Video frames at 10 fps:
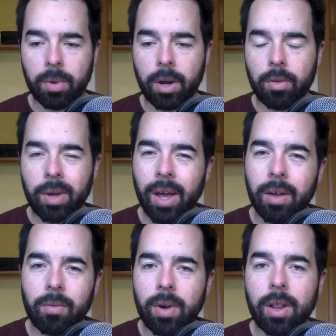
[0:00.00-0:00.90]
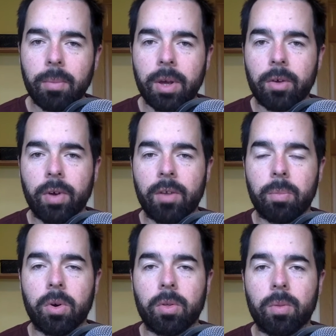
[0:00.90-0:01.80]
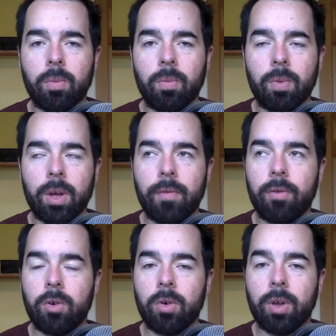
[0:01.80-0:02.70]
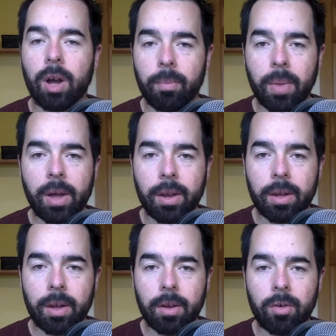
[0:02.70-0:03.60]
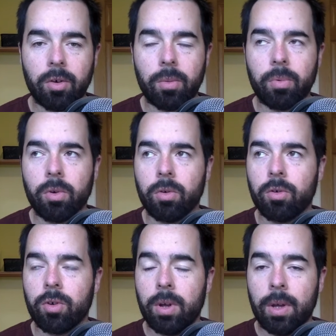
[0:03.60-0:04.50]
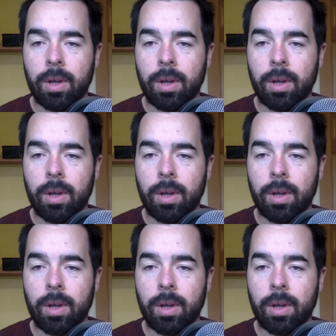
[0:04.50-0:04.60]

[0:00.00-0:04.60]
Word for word: because you can't really be a creative person if you're dogmatic in your approach.